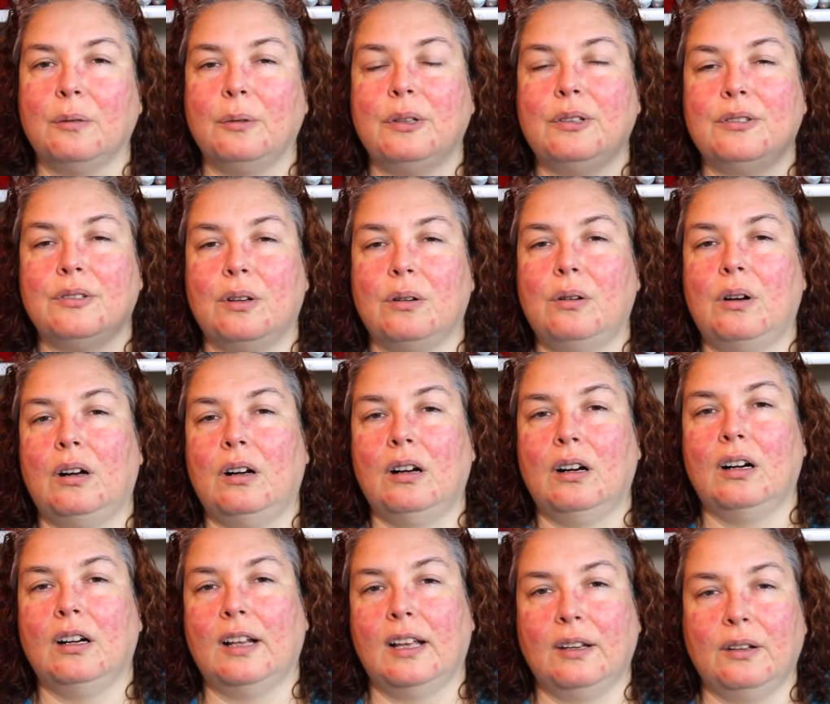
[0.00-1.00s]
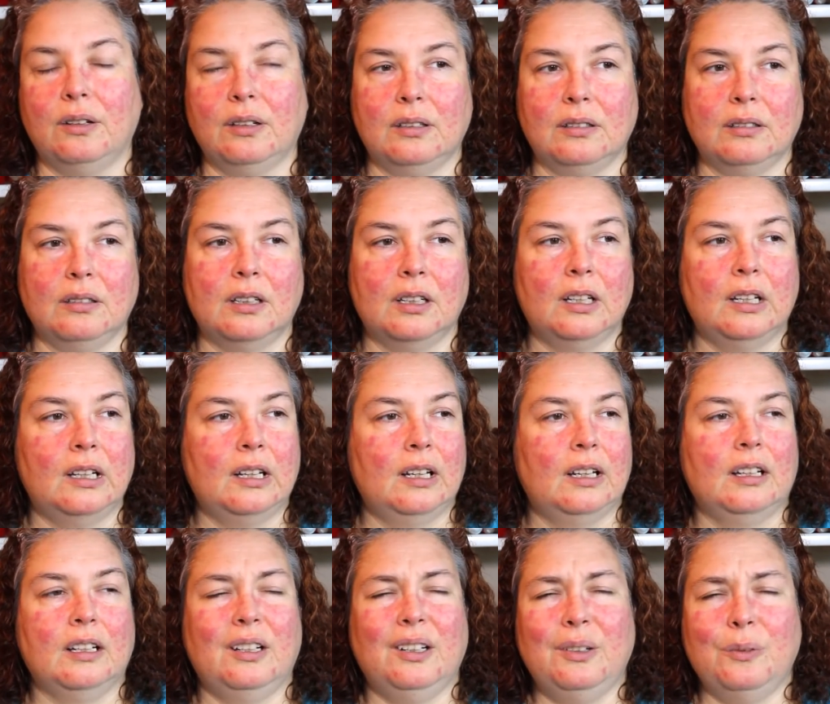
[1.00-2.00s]
was so hard. I couldn't,
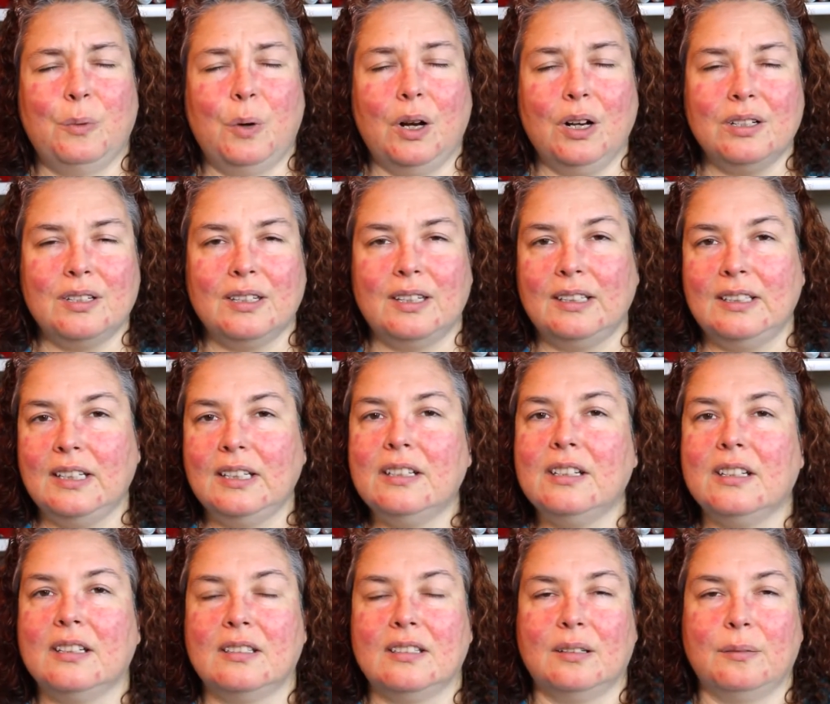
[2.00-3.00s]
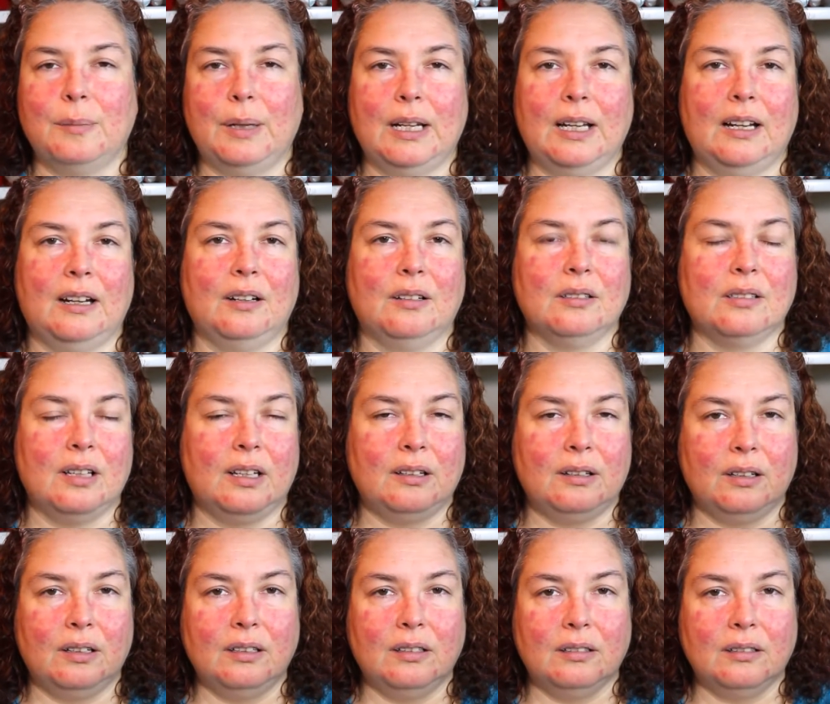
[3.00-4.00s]
couldn't wash the dishes in my house. I
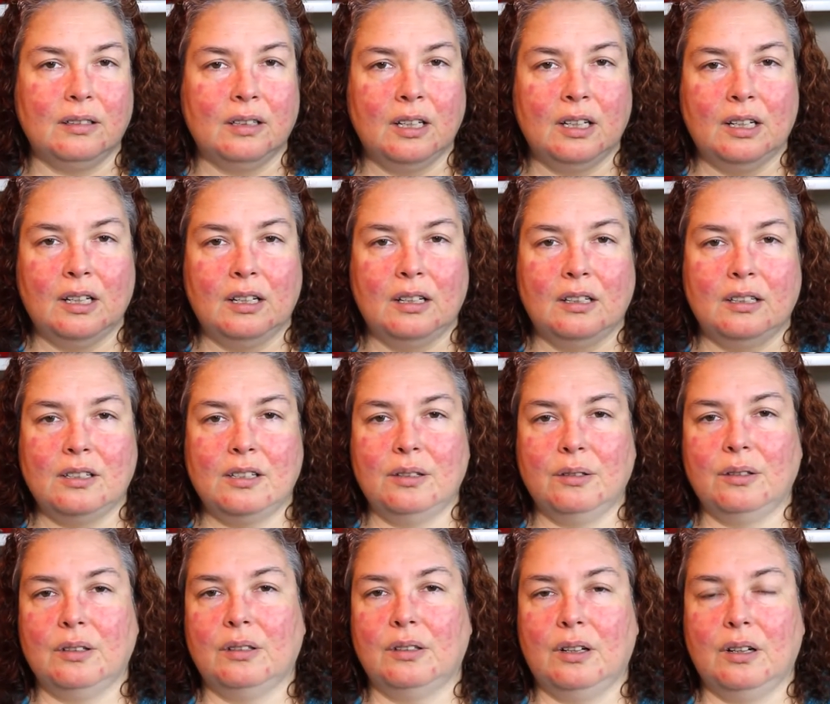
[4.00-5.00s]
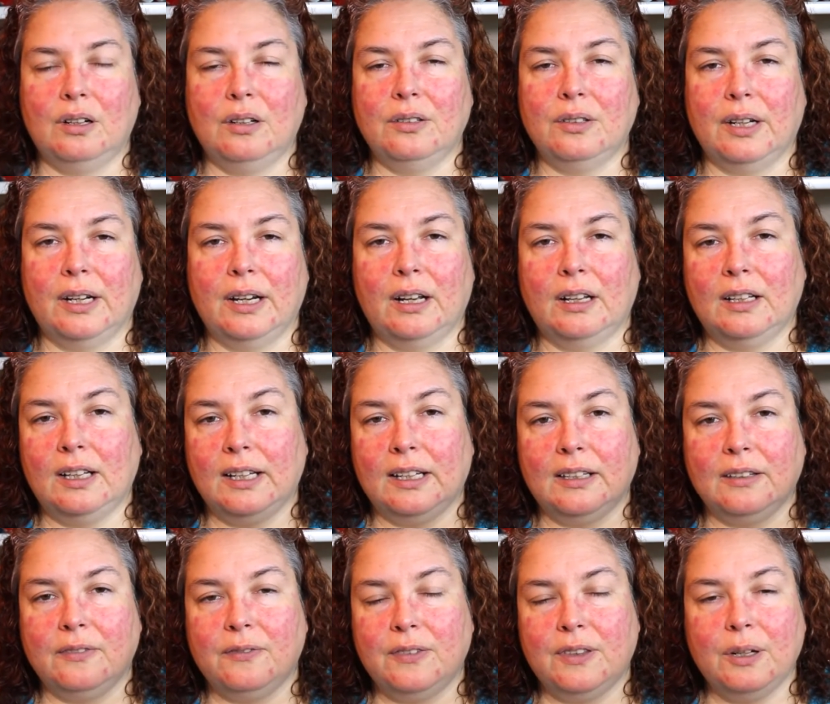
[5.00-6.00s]
couldn't do the laundry. Like
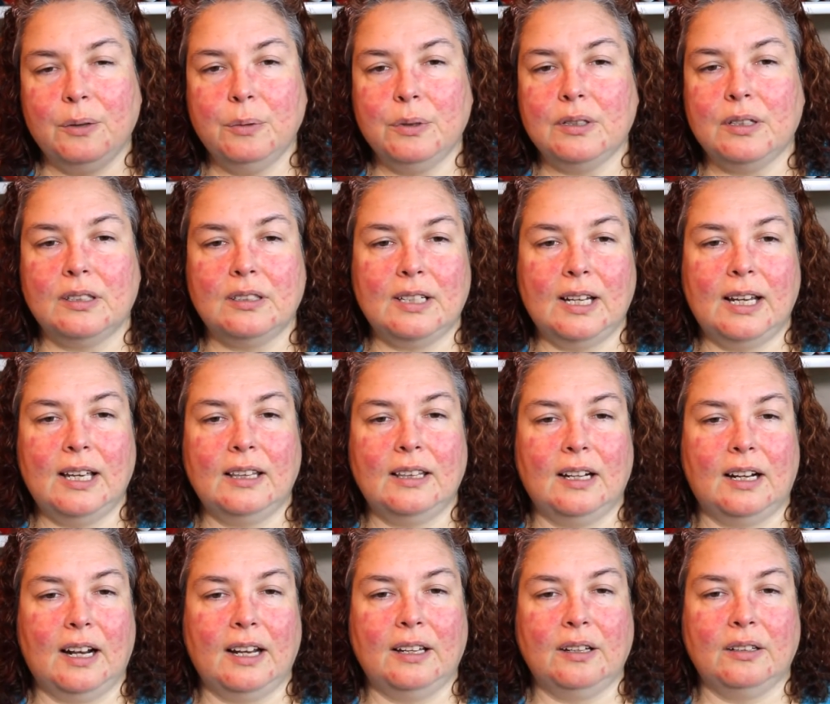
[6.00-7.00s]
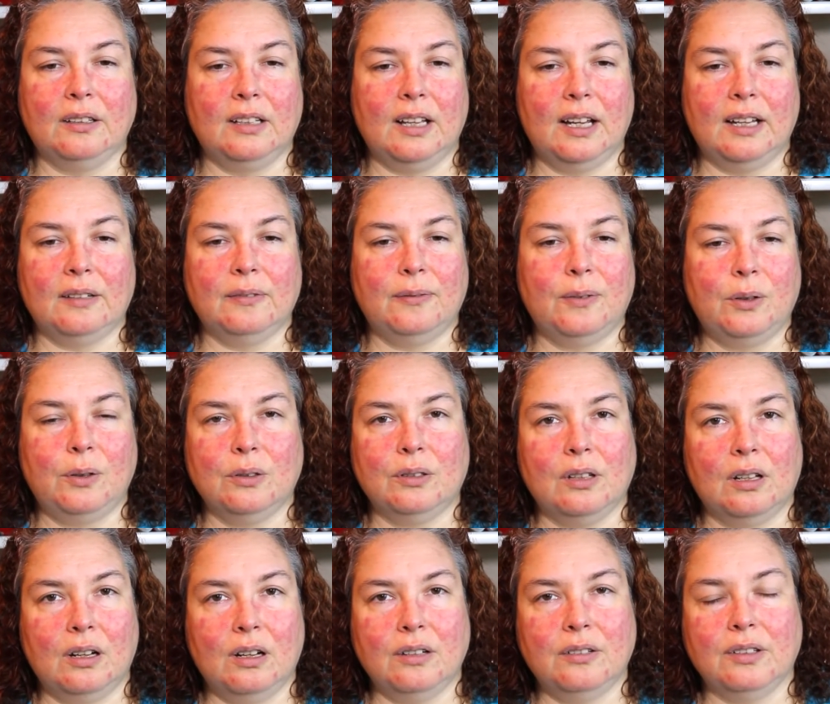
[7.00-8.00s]
if there was a day that I could like fold
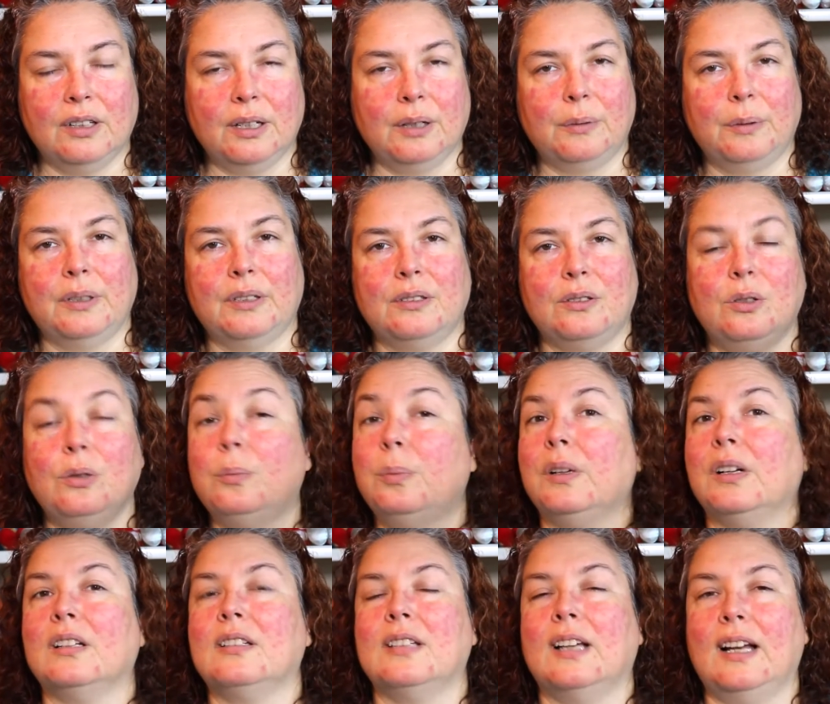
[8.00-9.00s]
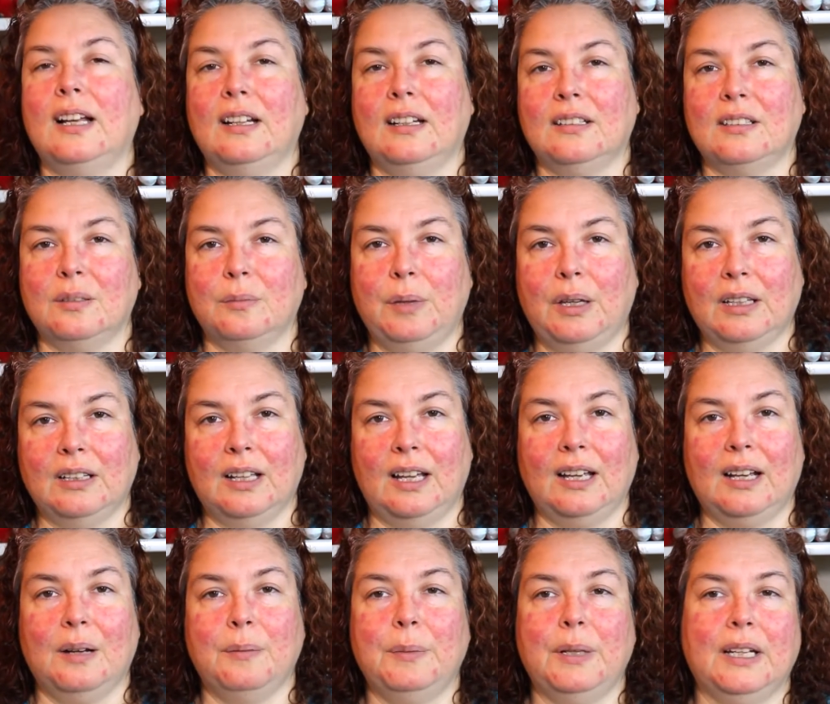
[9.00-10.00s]
laundry, it was super exciting to me.
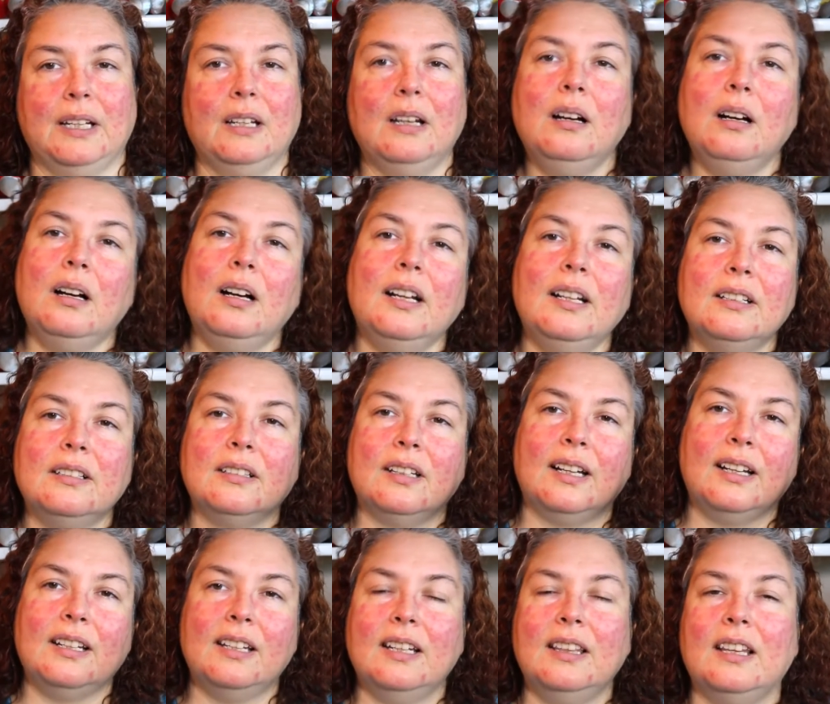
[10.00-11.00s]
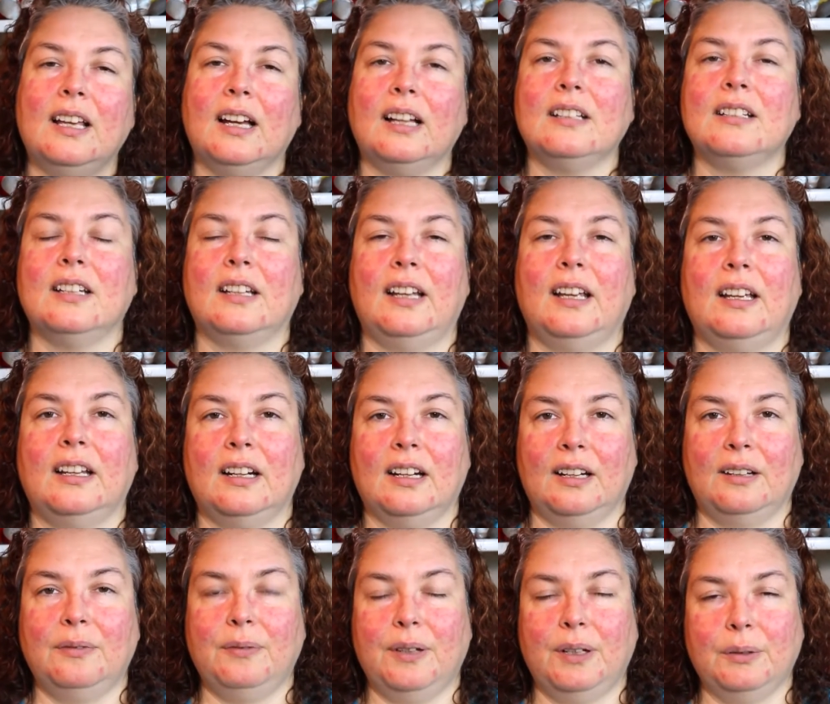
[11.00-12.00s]
Like I'm like, oh, I, I did that today, and
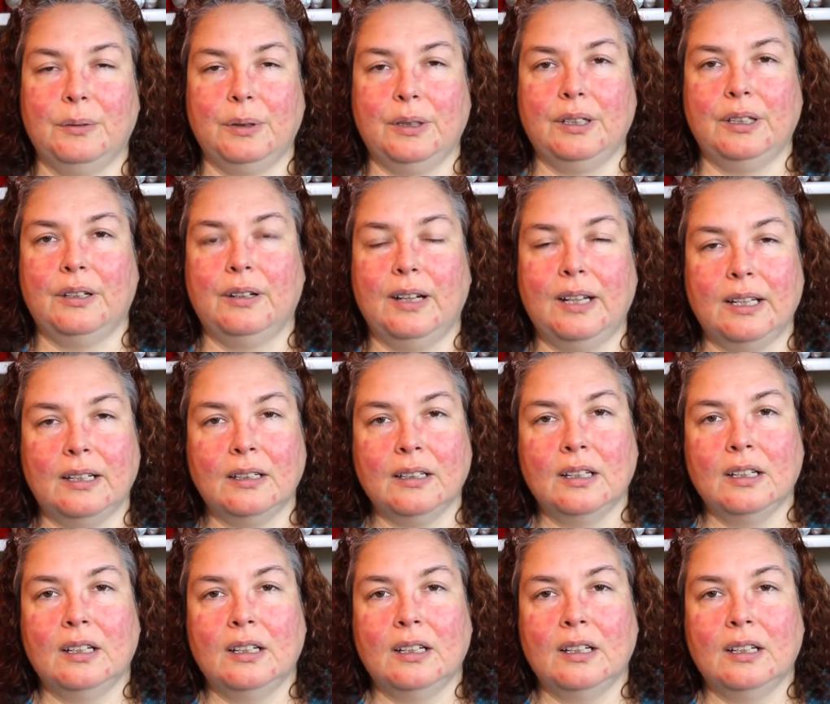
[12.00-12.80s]
I felt really great.